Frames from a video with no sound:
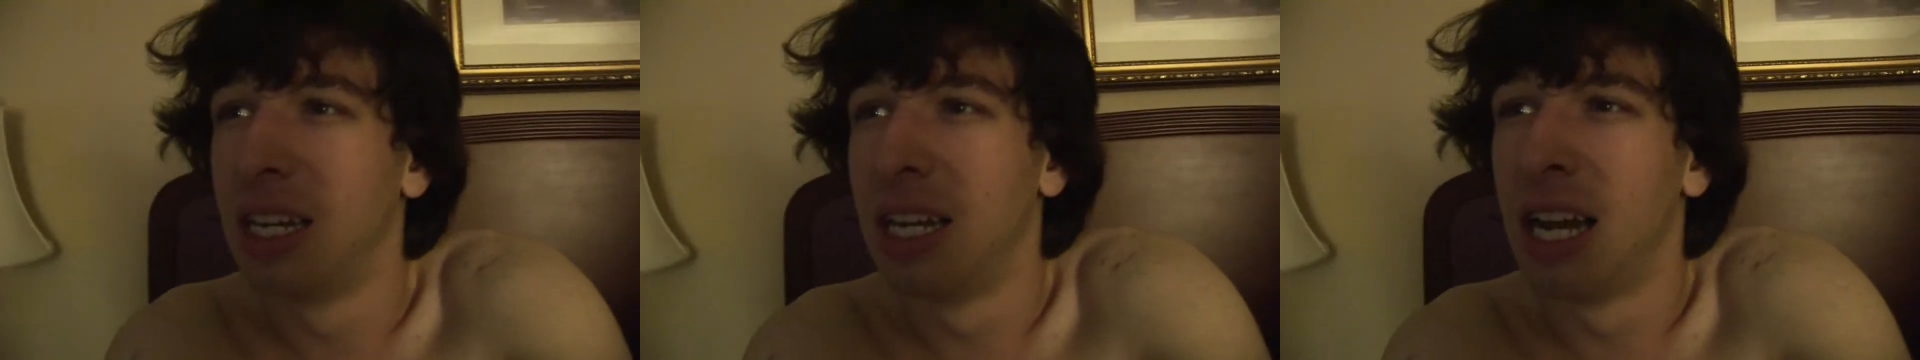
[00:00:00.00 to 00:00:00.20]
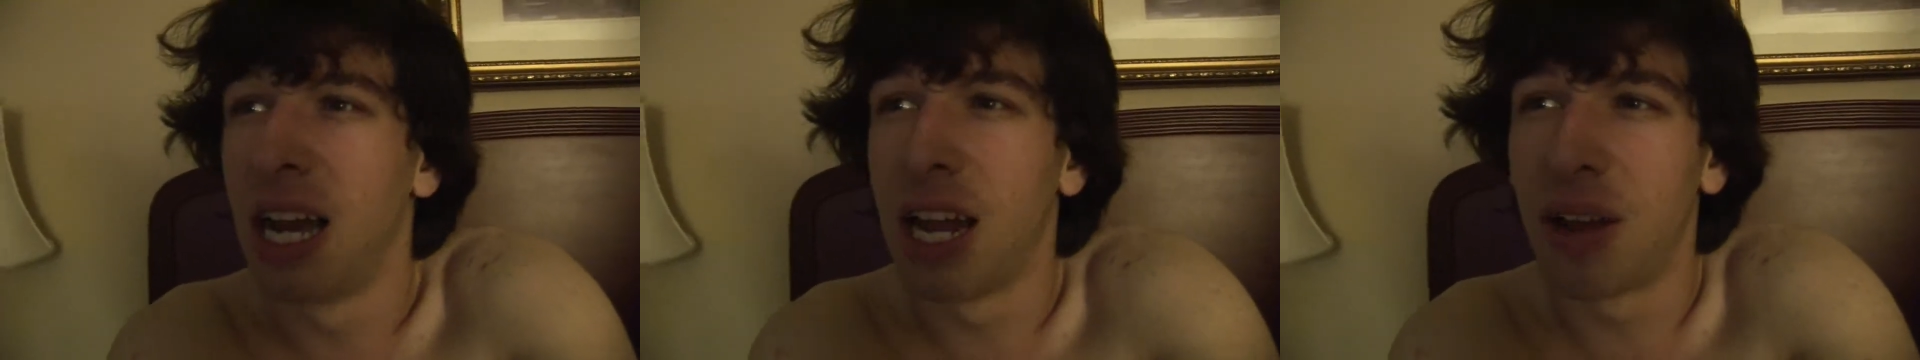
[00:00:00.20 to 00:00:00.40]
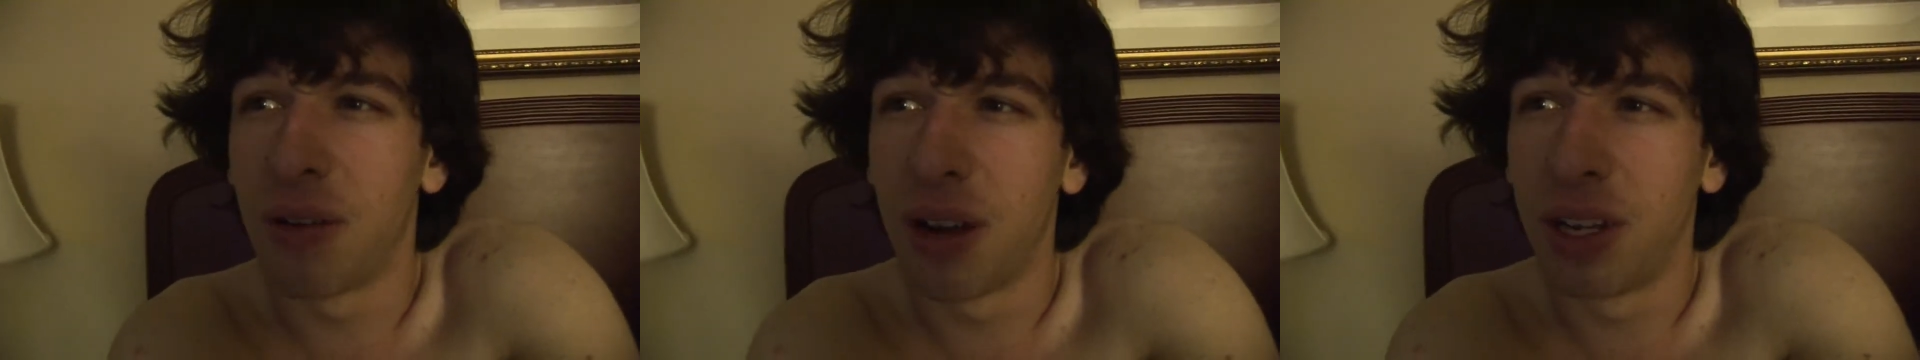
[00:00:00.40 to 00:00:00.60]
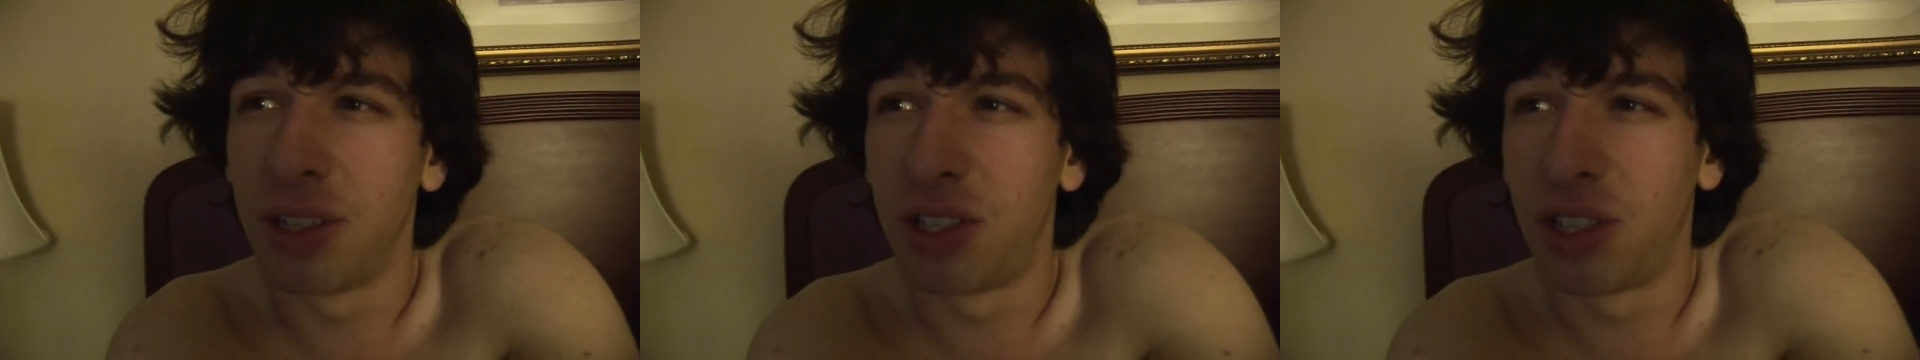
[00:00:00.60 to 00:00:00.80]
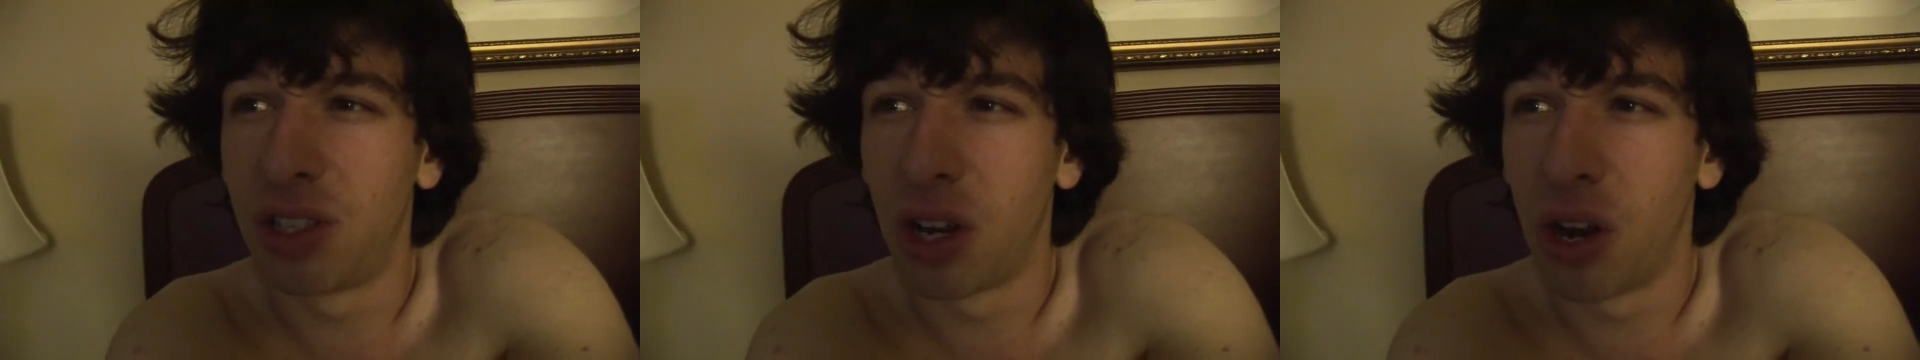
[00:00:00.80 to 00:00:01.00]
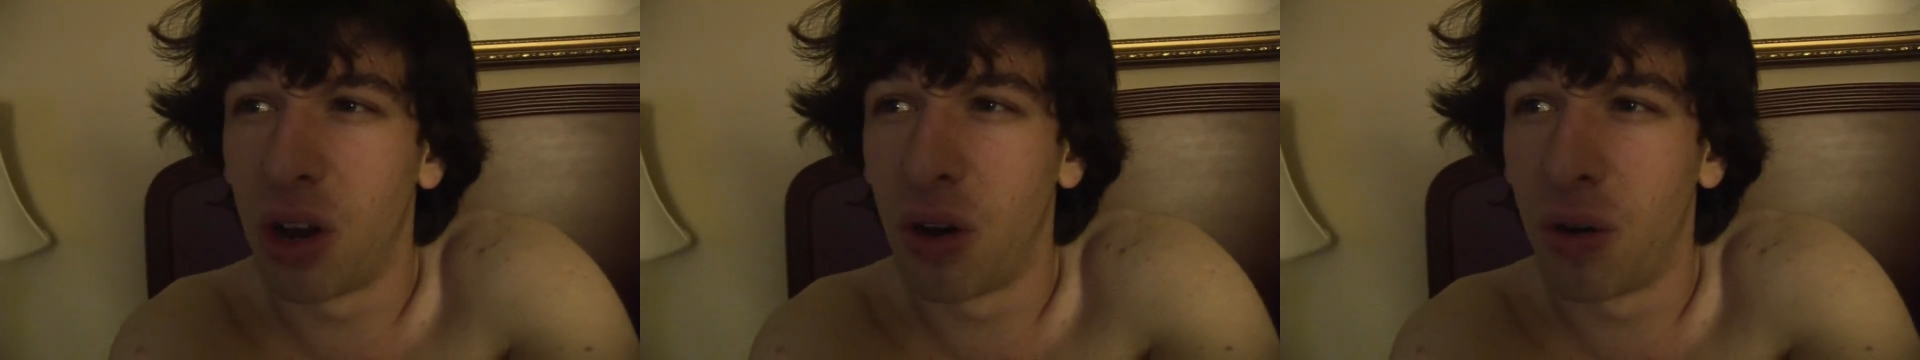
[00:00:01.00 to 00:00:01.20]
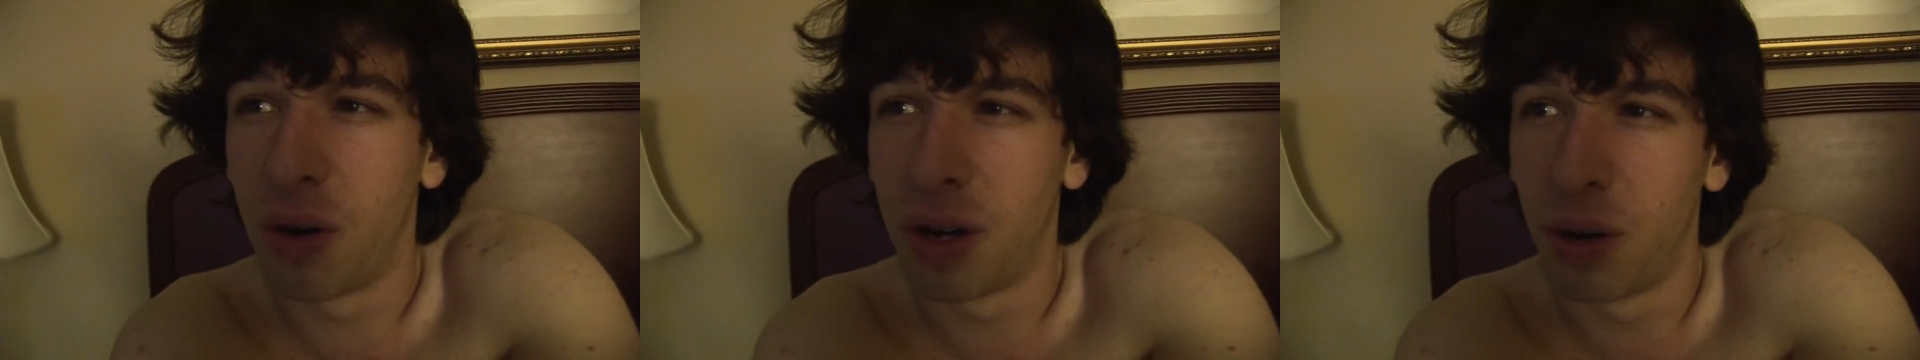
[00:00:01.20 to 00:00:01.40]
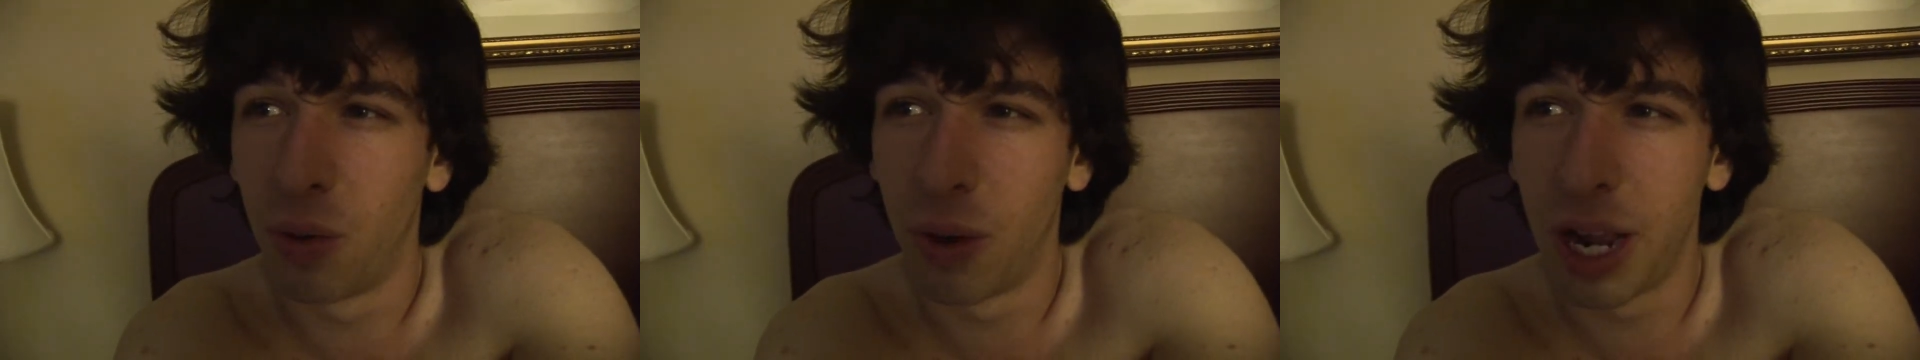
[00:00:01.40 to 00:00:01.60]
Anyway, so
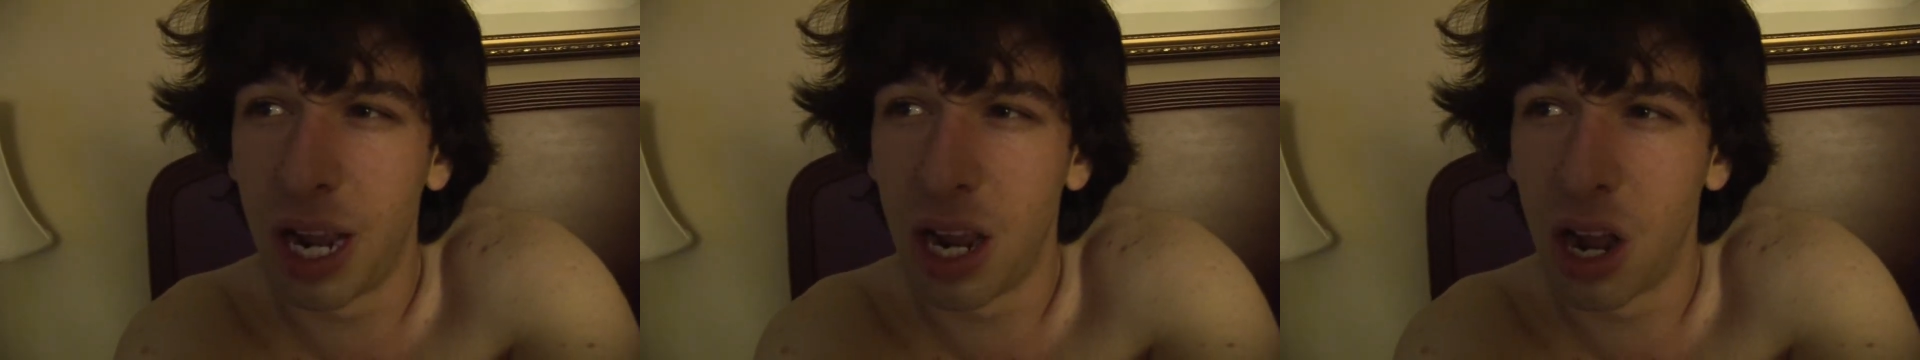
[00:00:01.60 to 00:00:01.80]
we